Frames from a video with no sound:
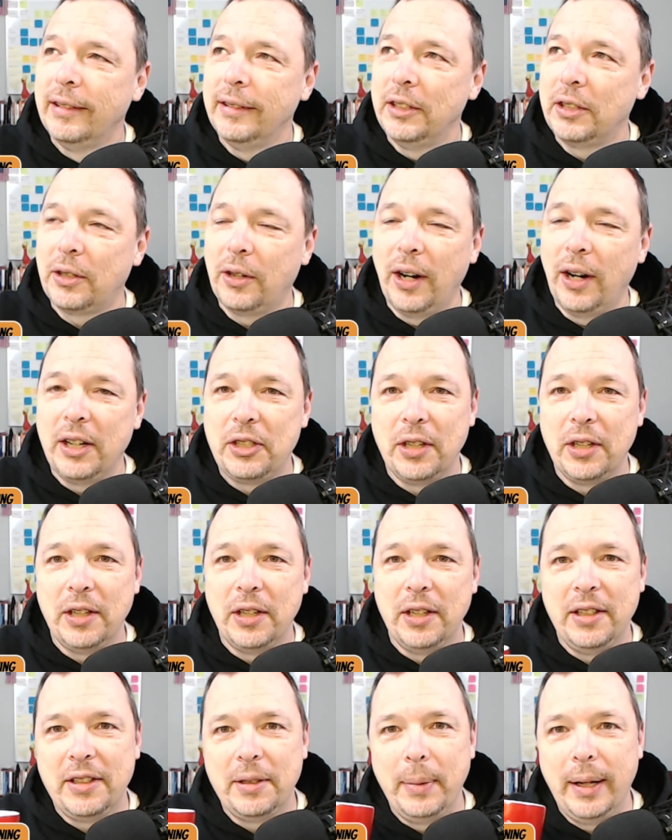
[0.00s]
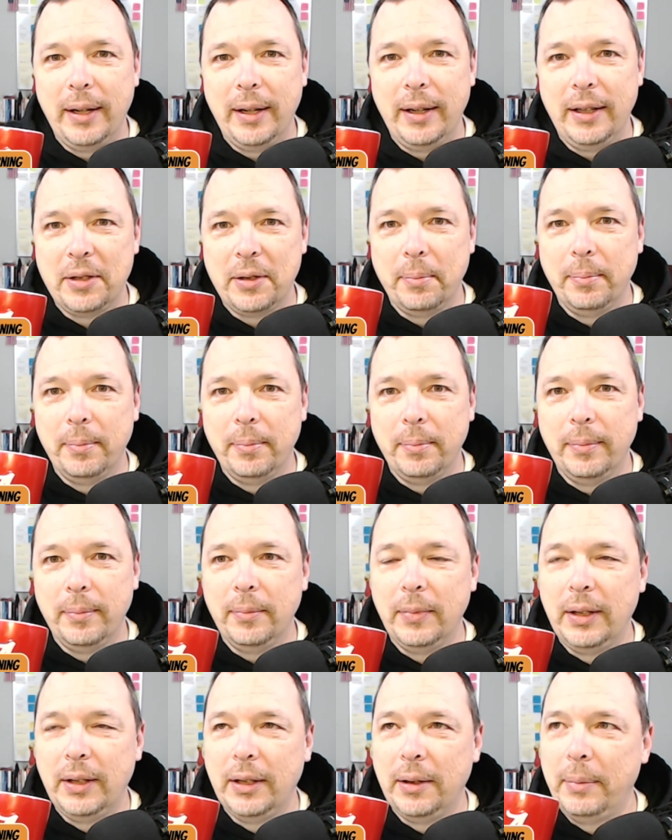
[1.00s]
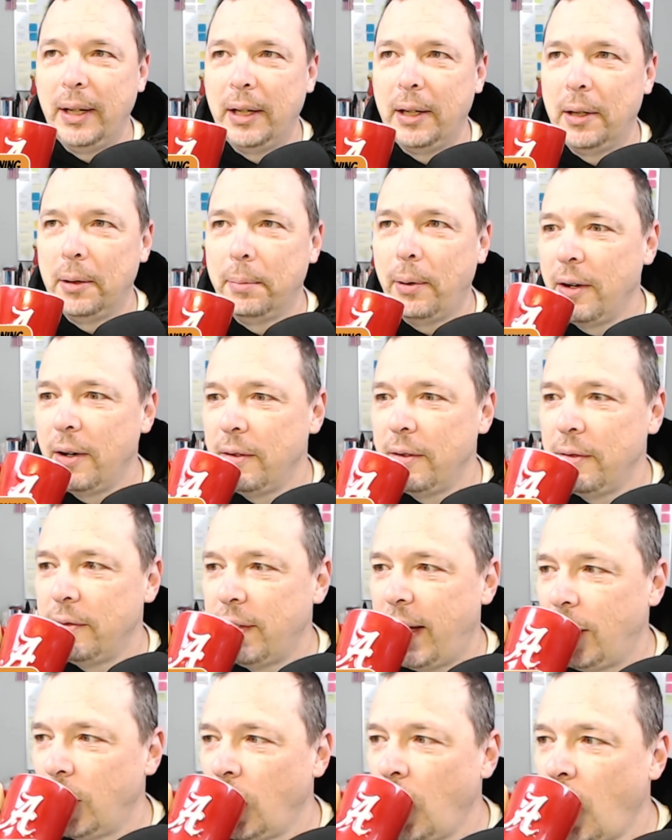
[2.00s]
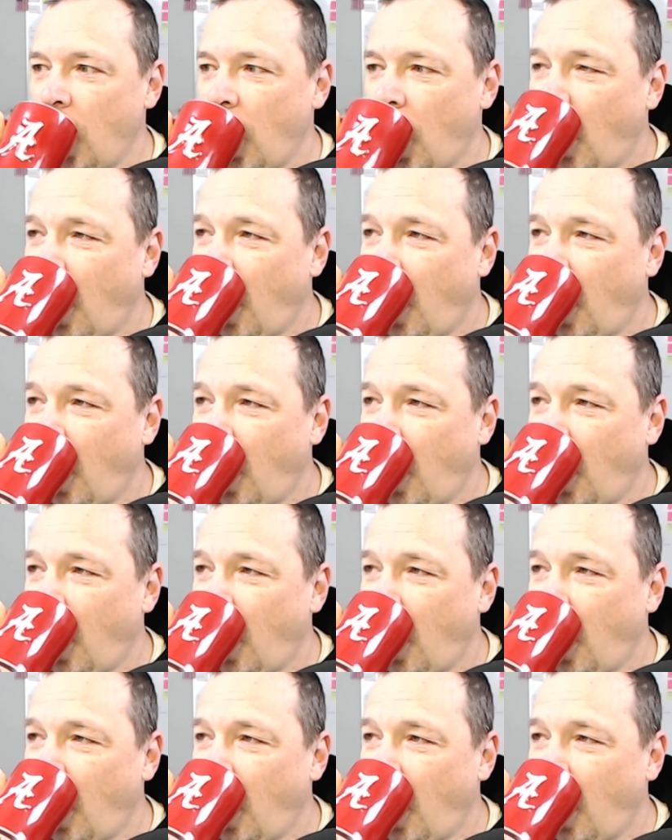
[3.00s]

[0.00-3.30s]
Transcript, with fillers: Discretion is the be- is the the better part of valor